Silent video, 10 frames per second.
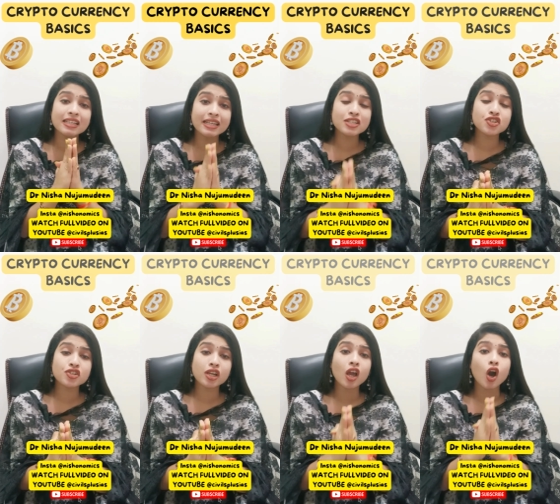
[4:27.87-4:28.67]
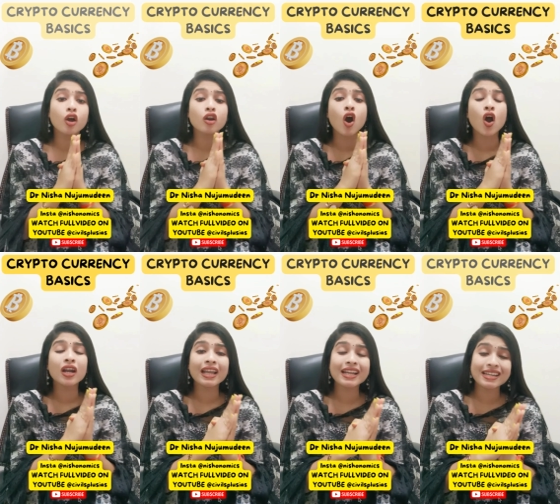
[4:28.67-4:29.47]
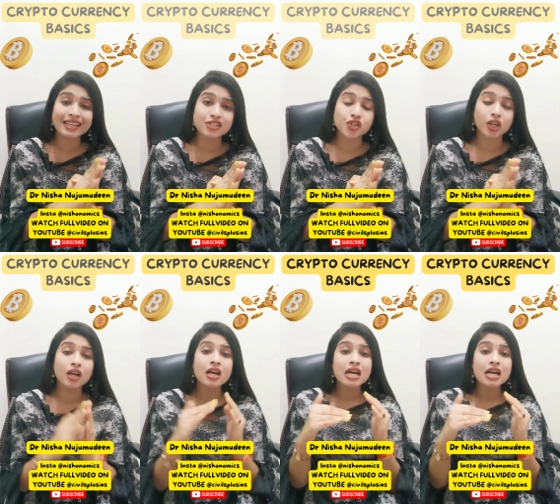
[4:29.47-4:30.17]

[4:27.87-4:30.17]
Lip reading: digital or online ledger